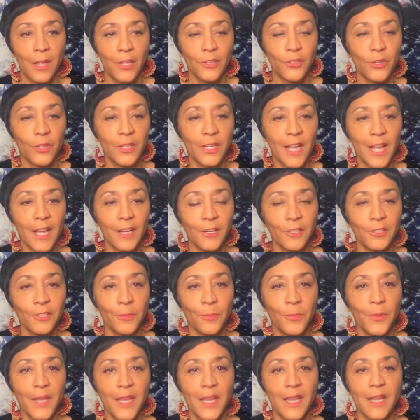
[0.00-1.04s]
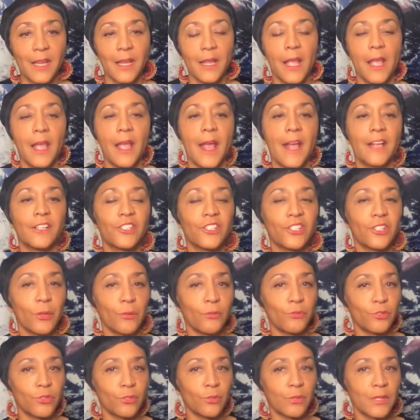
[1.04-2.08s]
You're not going to be as
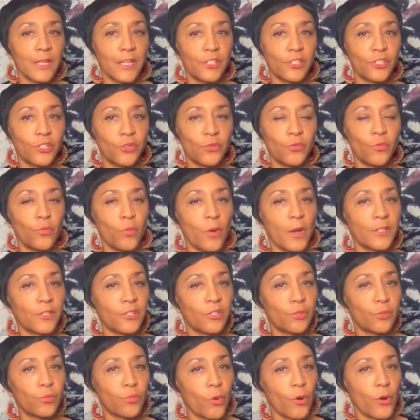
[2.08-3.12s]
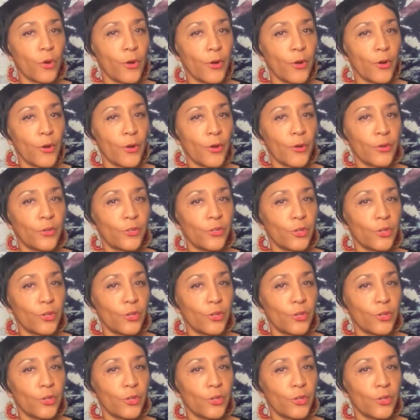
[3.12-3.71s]
social as you once were.